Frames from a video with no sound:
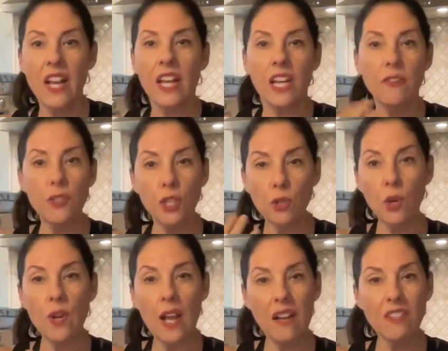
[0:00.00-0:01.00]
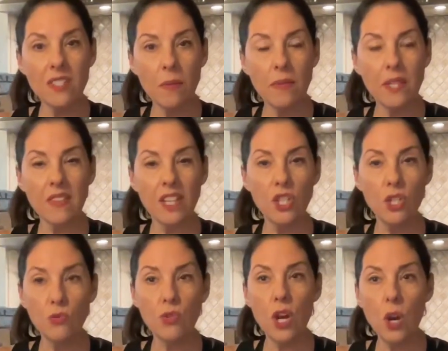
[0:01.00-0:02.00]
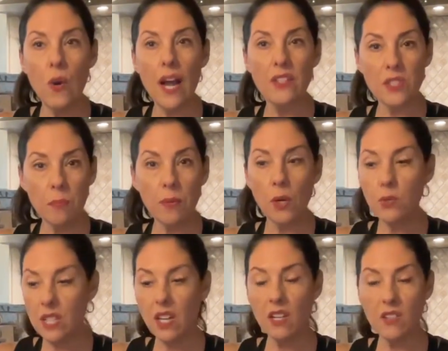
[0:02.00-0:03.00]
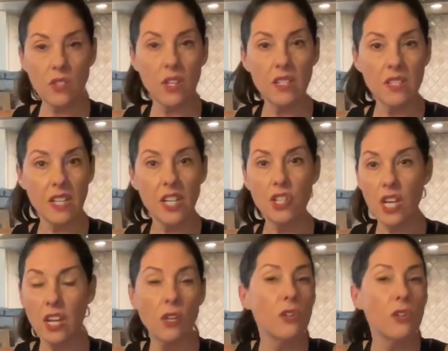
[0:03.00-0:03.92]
If you don't have something that you know has some protein and is going to satiate you,